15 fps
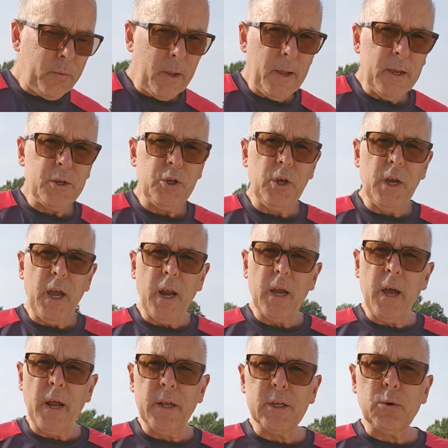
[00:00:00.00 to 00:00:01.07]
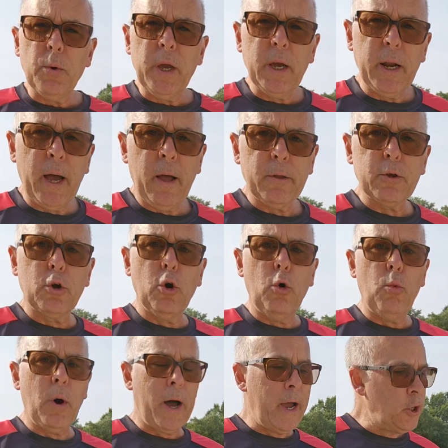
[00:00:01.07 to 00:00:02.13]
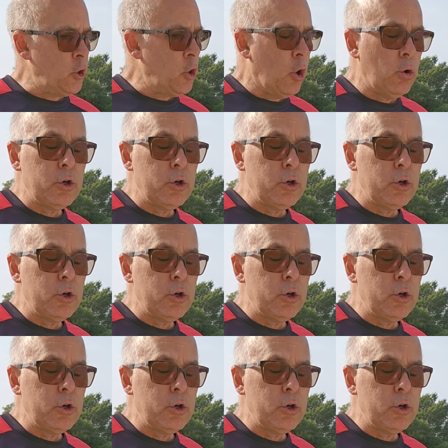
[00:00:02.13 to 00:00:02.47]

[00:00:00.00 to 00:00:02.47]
So you got to kind of swing it out, go wide, no